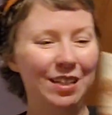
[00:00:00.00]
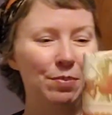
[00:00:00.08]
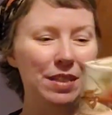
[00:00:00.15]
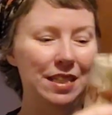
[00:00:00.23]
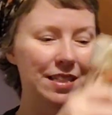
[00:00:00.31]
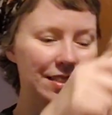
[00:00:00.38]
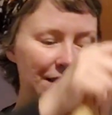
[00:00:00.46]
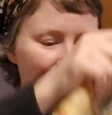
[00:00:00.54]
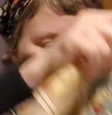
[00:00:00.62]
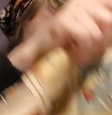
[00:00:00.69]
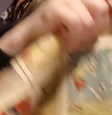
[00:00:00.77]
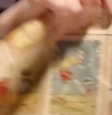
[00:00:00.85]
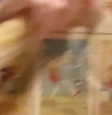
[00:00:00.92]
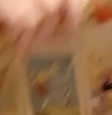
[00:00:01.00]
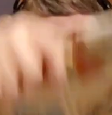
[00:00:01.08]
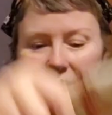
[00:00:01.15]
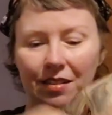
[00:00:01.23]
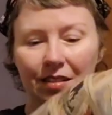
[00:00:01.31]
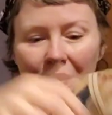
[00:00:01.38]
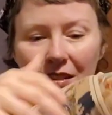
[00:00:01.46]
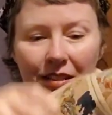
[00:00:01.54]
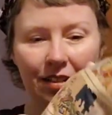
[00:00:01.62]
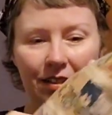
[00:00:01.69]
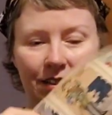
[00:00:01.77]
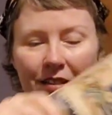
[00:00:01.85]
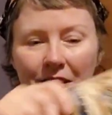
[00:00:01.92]
But this is it. This is
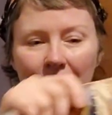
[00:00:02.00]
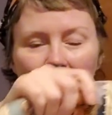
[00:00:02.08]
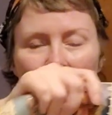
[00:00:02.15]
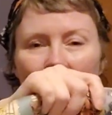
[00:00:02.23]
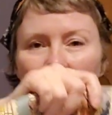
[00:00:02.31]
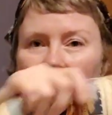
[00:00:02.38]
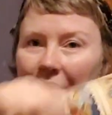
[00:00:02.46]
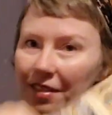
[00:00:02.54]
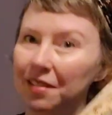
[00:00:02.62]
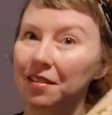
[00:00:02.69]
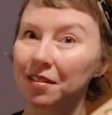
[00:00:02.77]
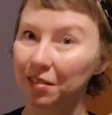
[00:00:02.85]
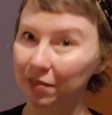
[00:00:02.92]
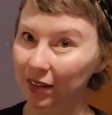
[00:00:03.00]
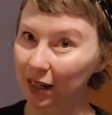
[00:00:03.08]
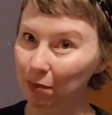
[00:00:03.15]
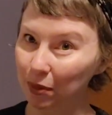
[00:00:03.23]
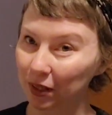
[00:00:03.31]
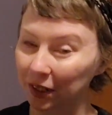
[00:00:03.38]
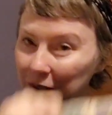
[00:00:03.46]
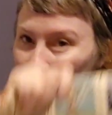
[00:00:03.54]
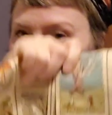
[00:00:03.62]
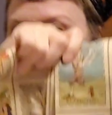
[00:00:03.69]
the fabric.